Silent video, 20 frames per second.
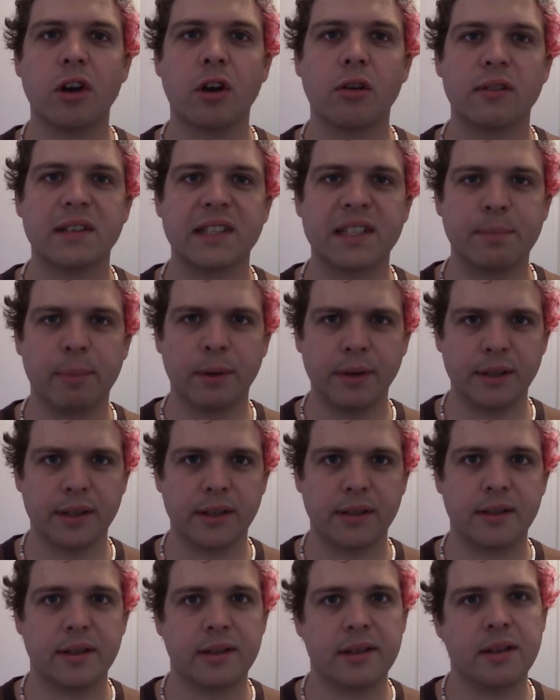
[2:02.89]

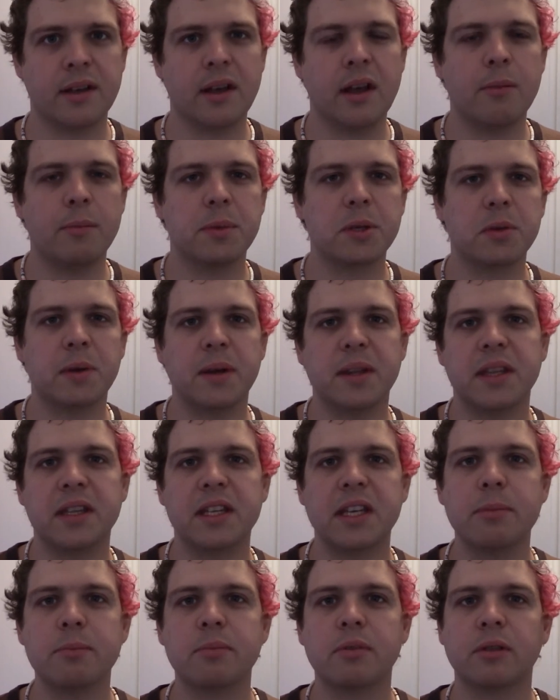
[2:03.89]
correspondence between the
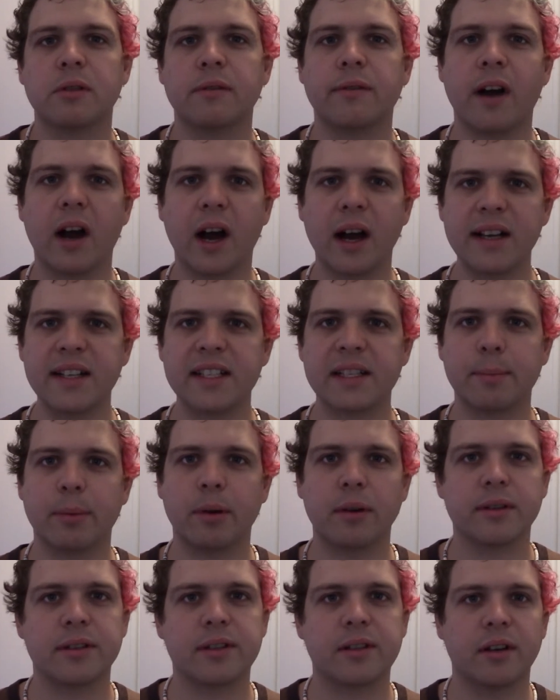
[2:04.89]
number of eye
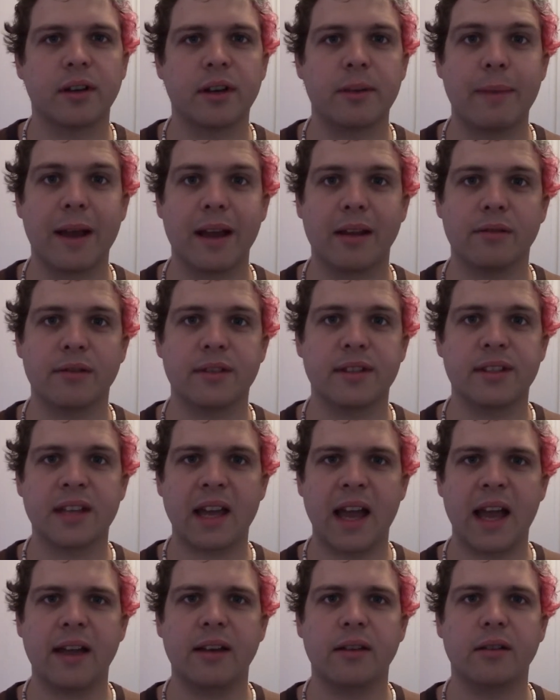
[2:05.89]
spots on a male's
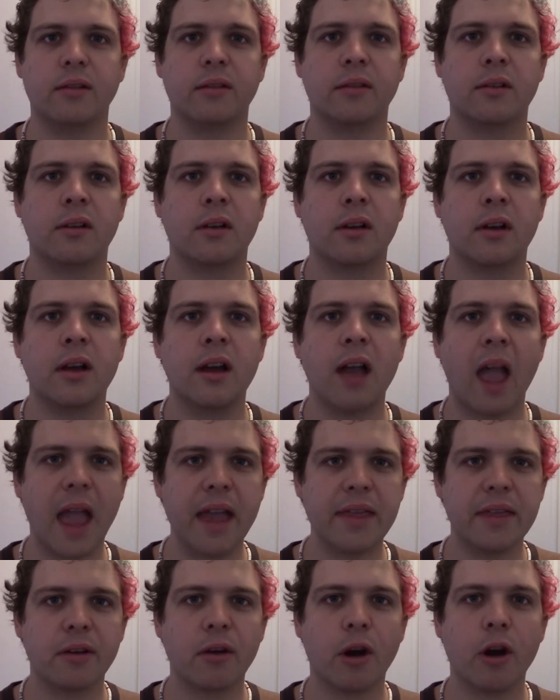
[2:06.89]
tail
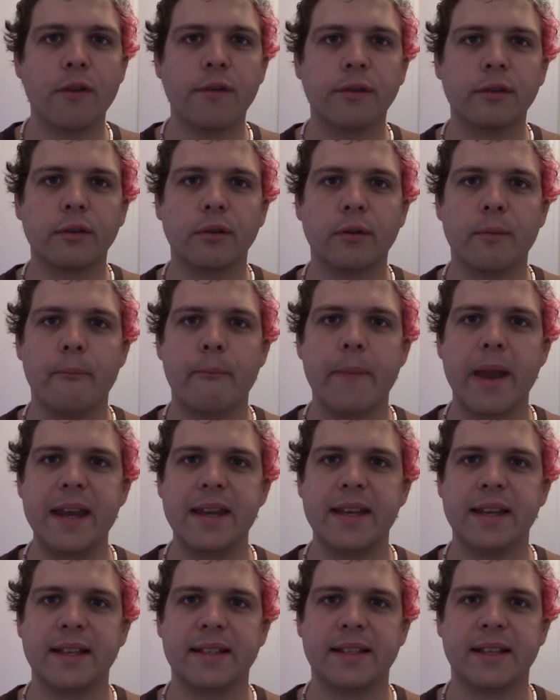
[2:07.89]
and their overall
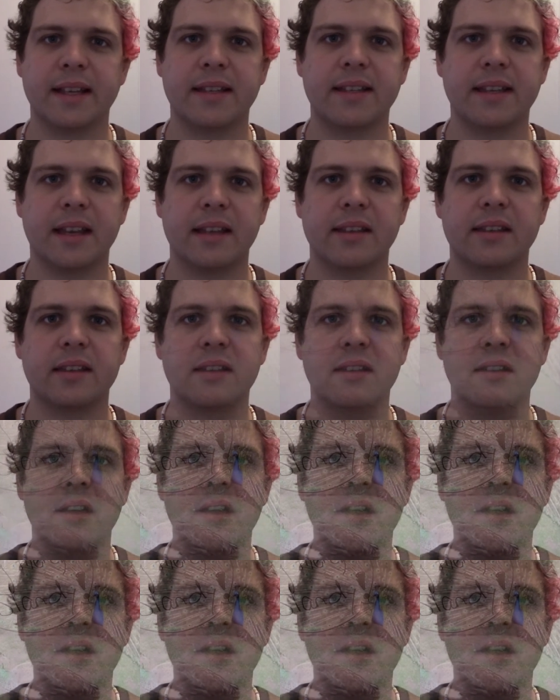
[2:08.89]
mating success,